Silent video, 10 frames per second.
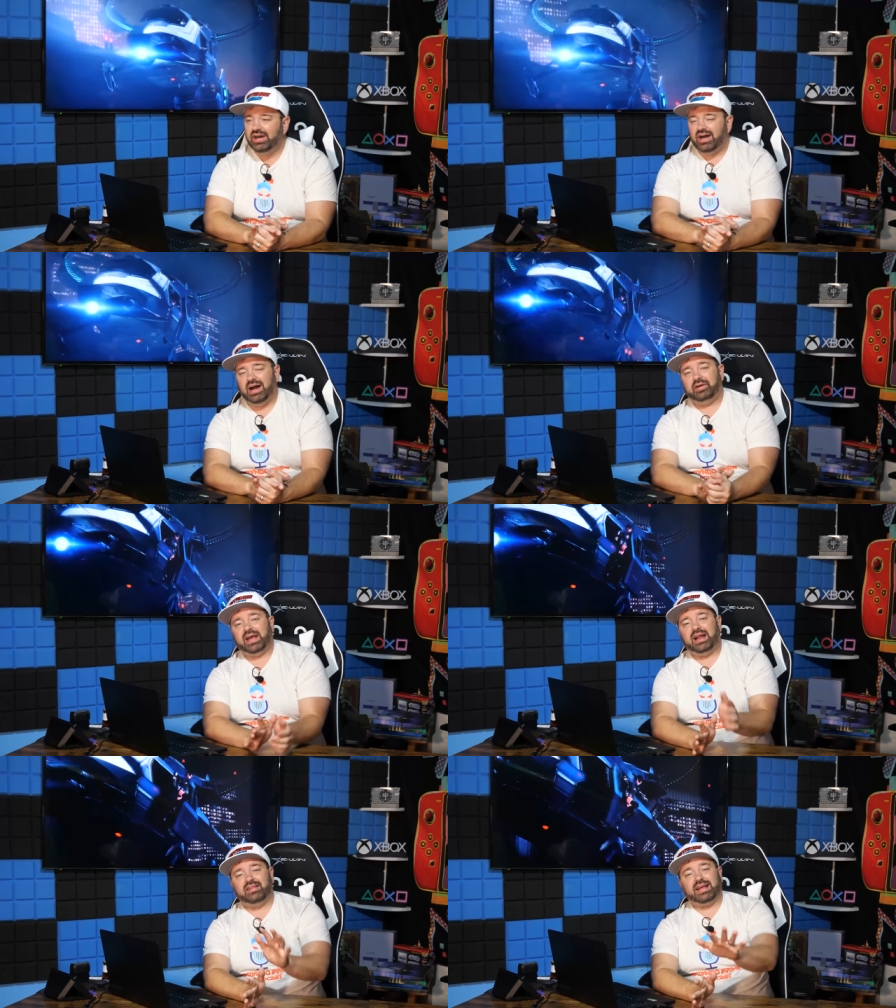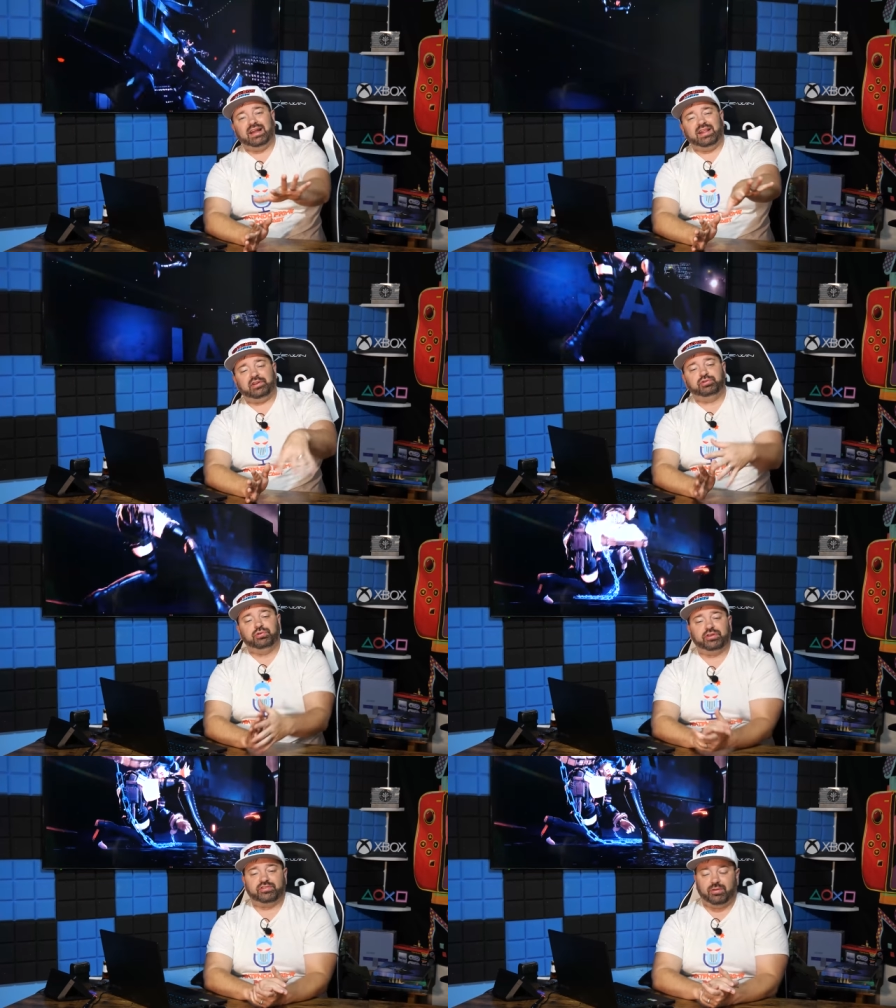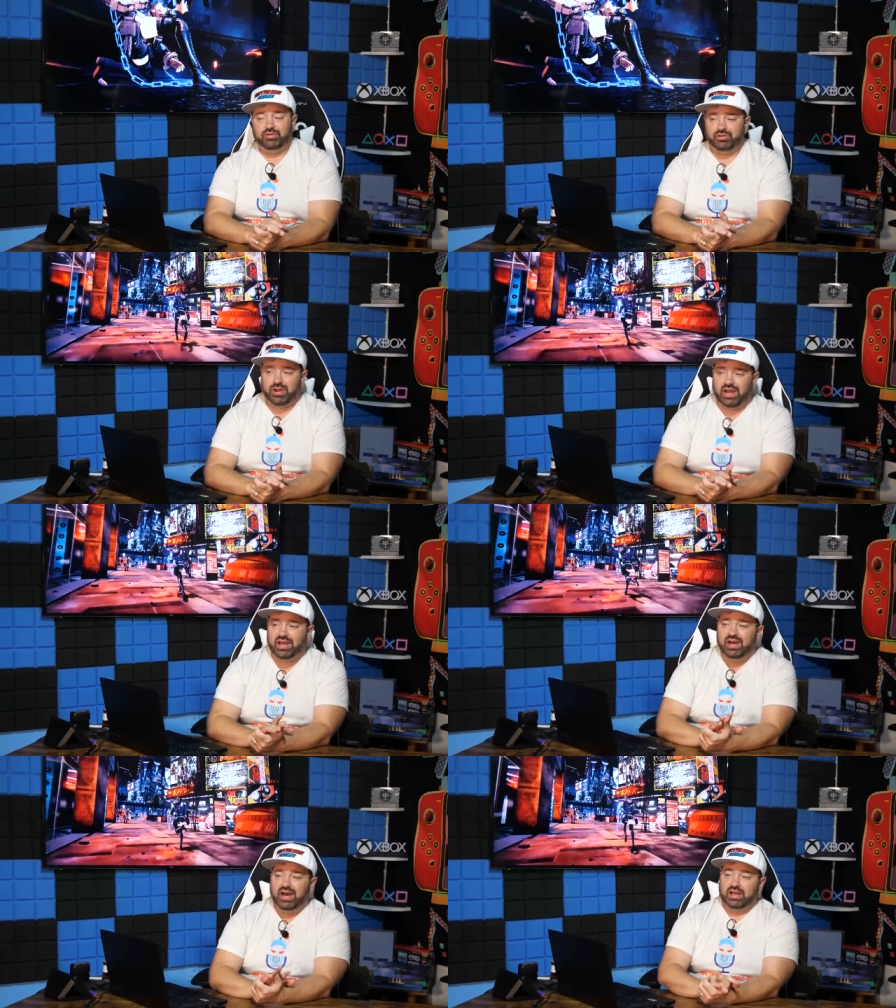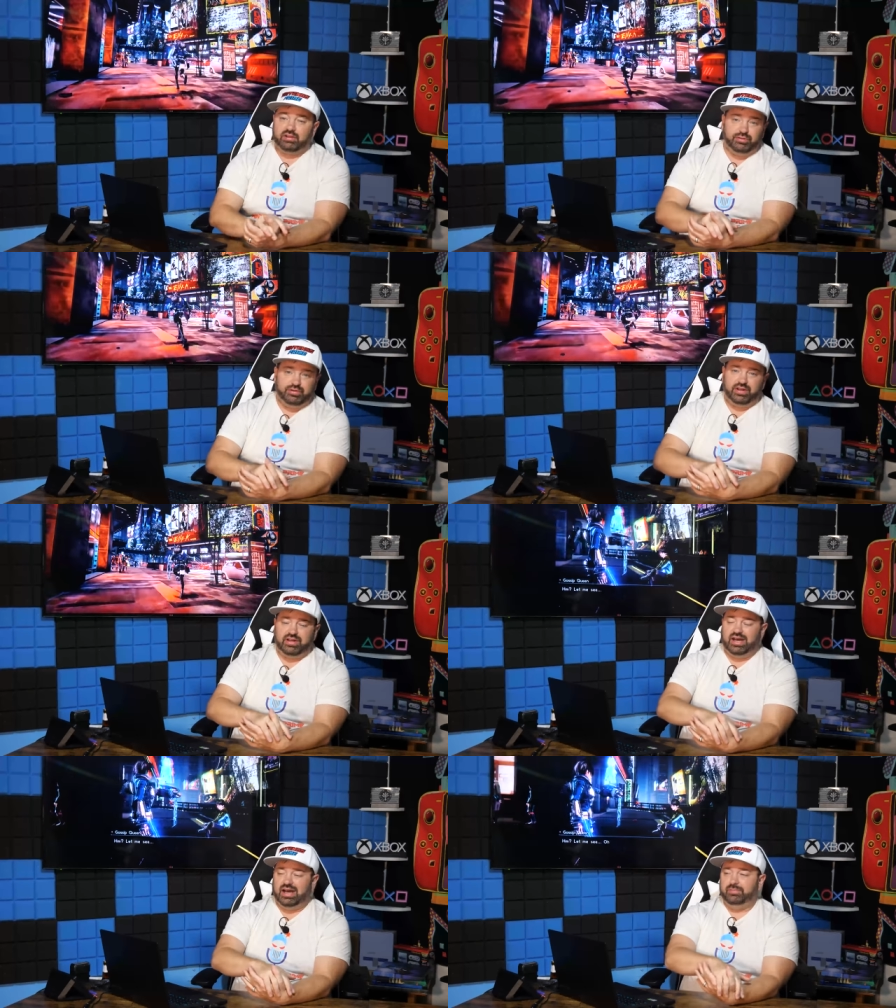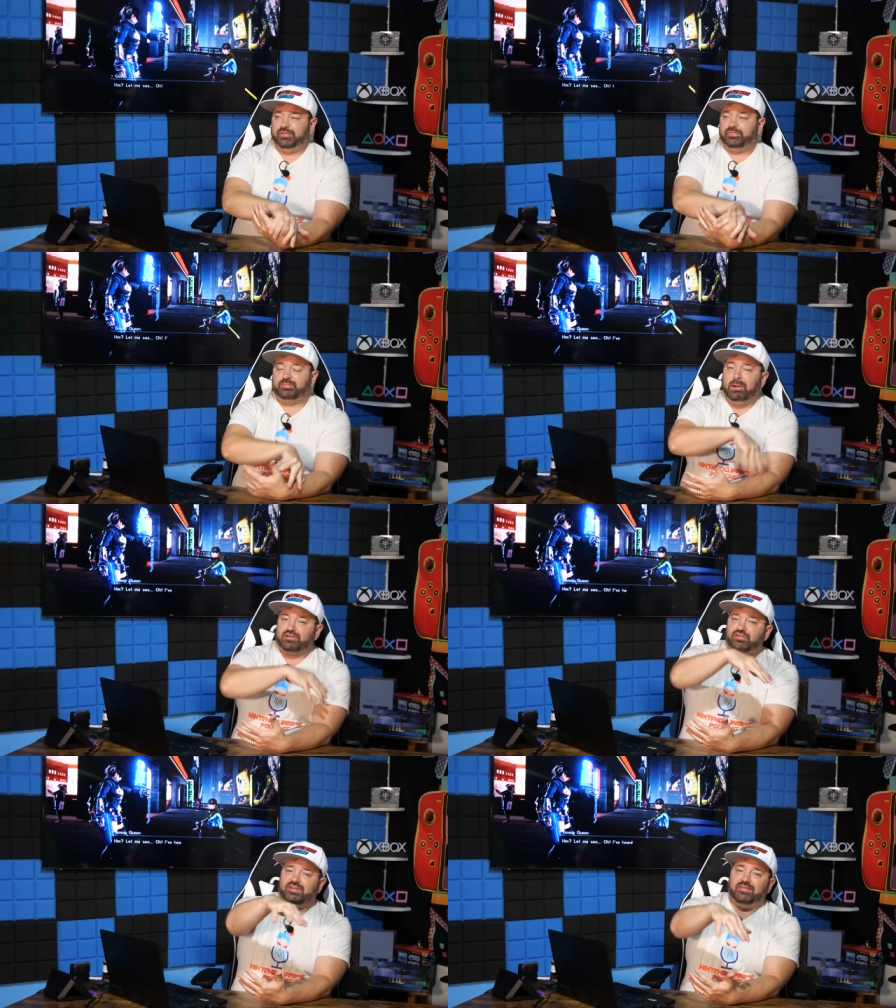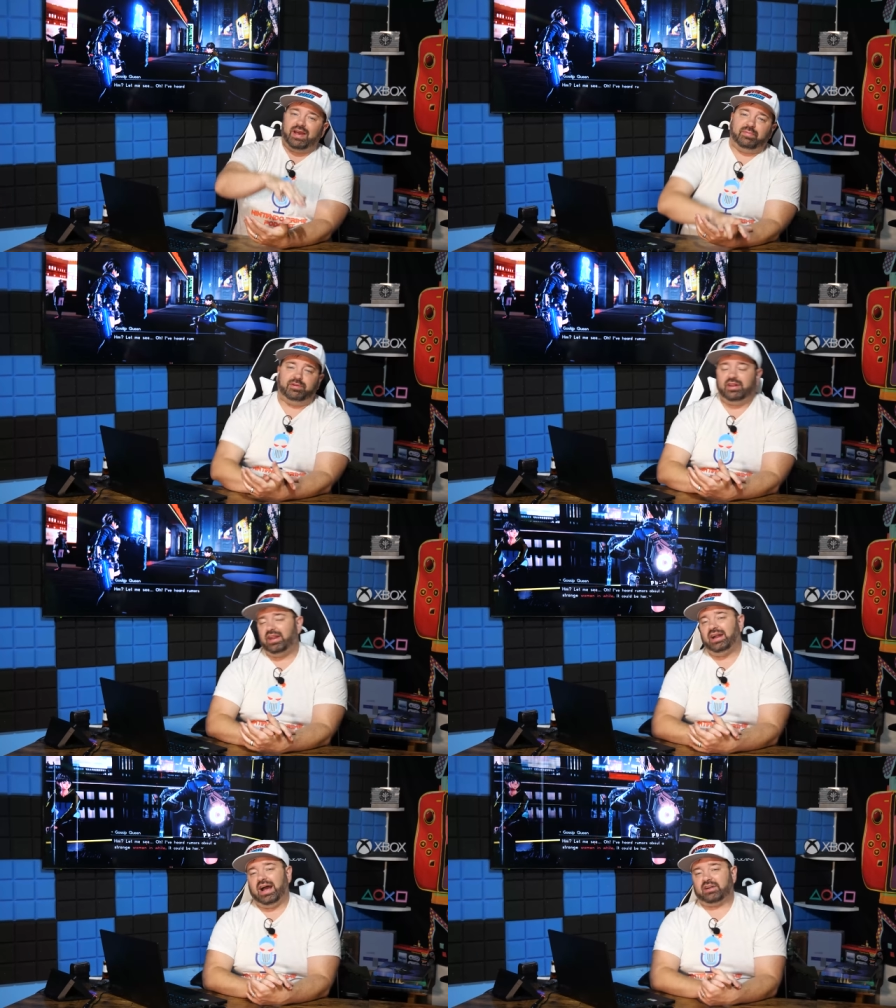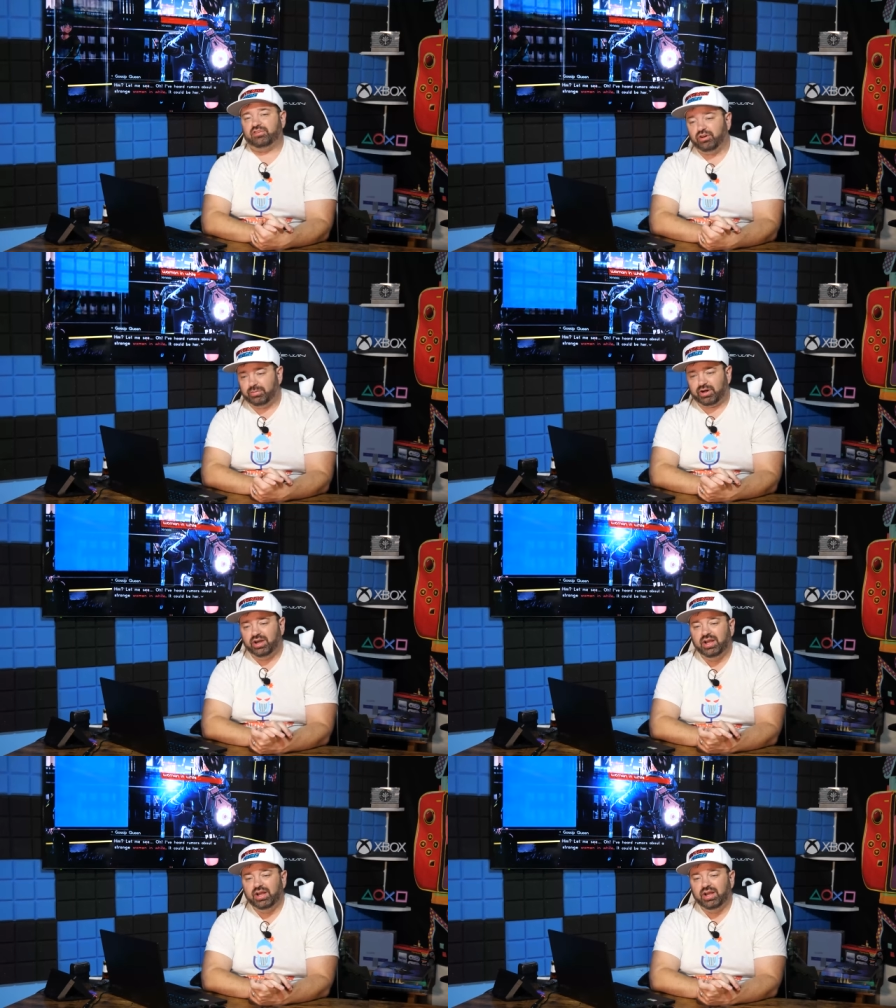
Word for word: Uh, got, got a lot of cool things coming your way, including um, some special stuff happening in October.